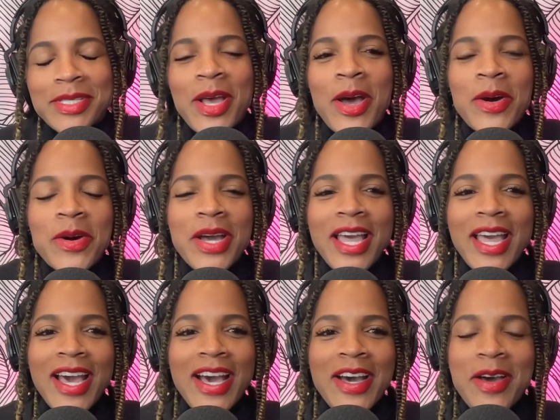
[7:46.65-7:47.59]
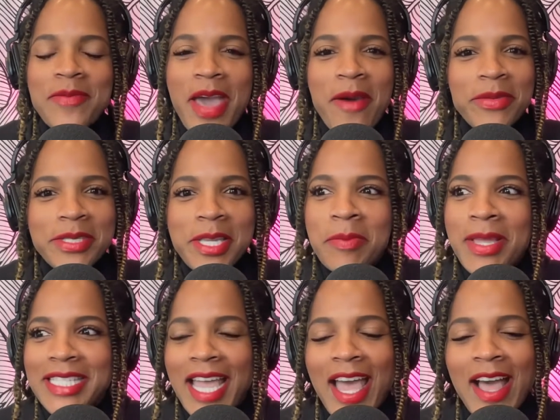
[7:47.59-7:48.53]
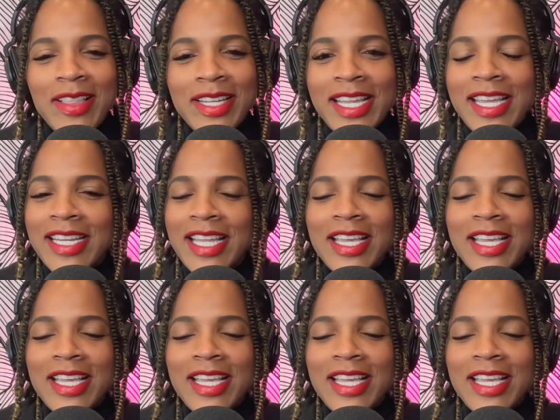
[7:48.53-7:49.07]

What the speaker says: So that was his mentality.